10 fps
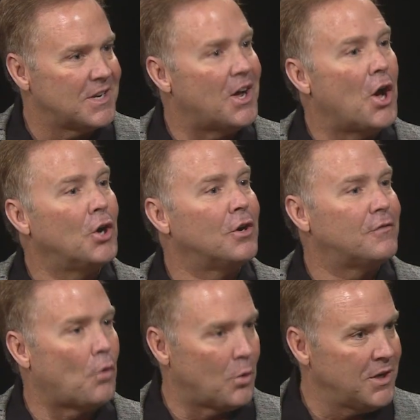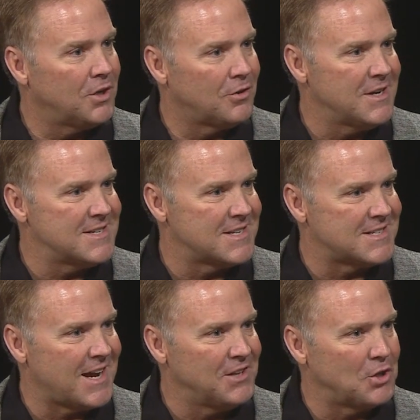at 140 degrees
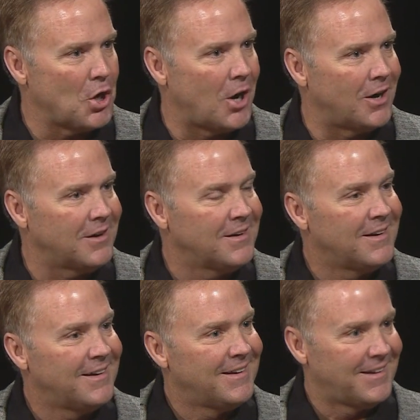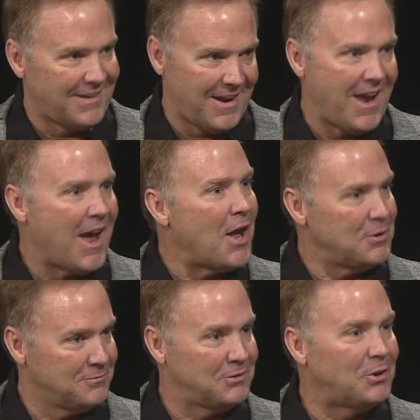inside the car,
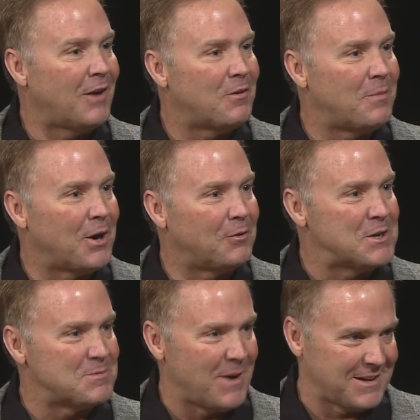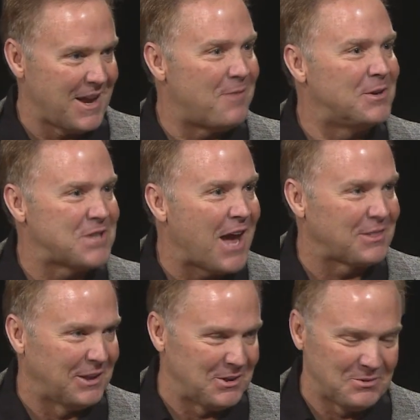and you'll have a better respect to how much
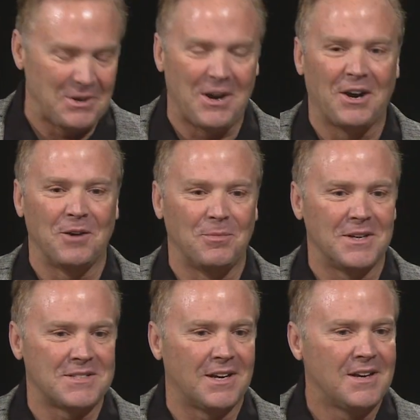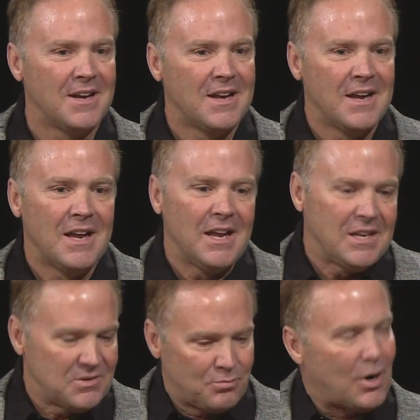athlete we are. But
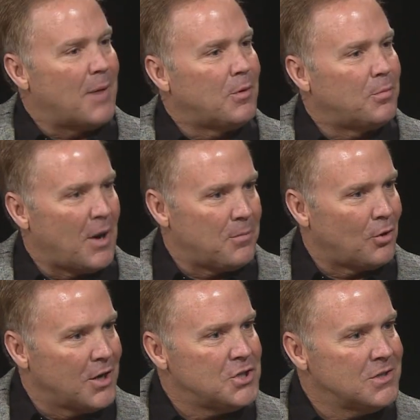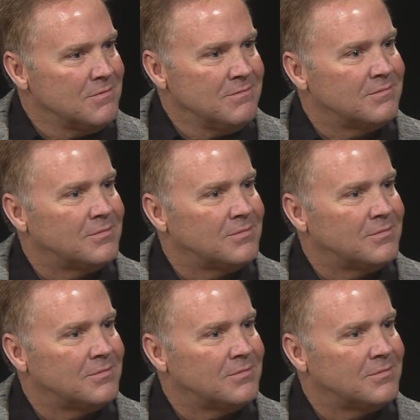proper preparation,